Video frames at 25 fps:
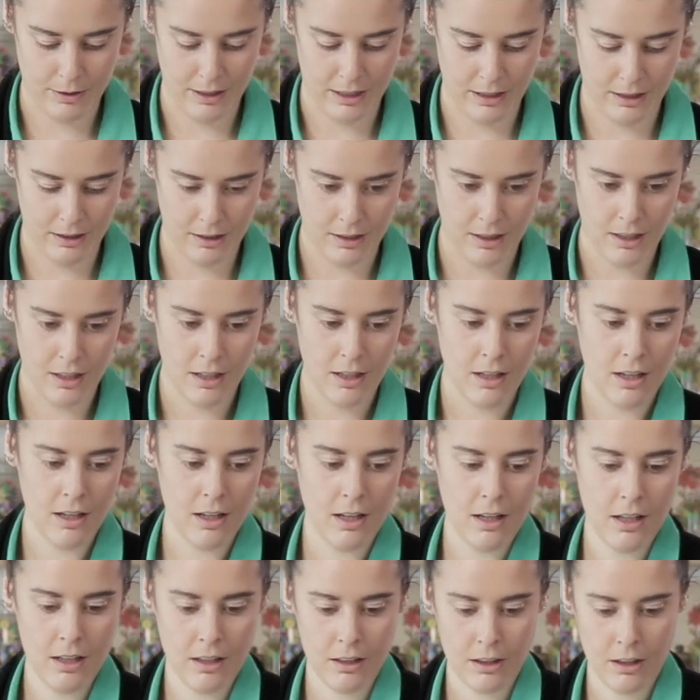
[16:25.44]
we're
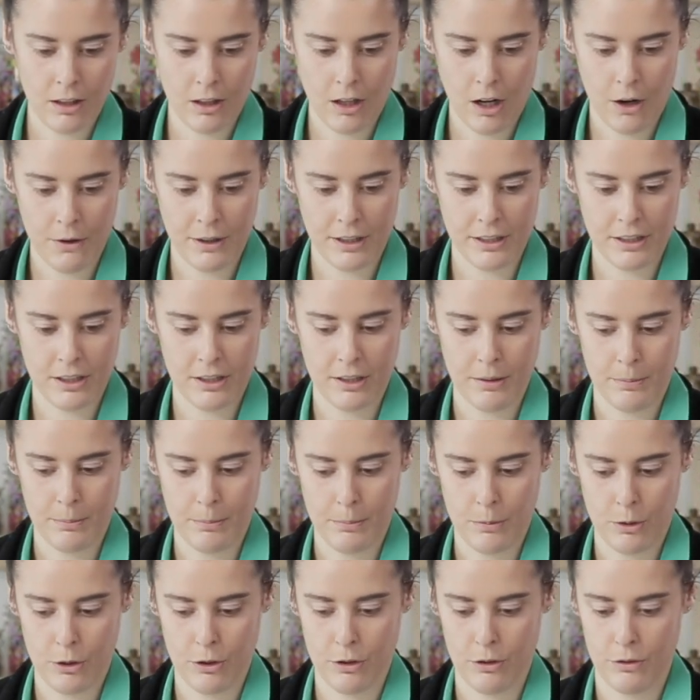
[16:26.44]
going to
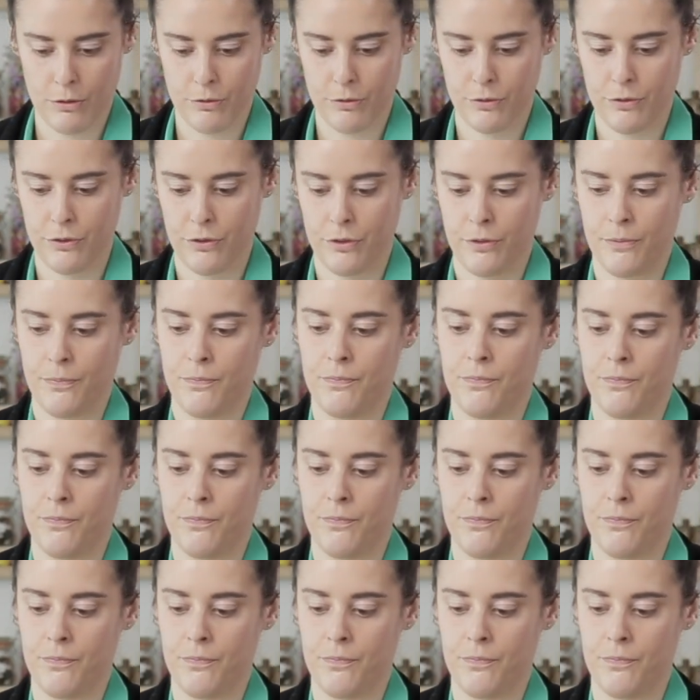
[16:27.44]
move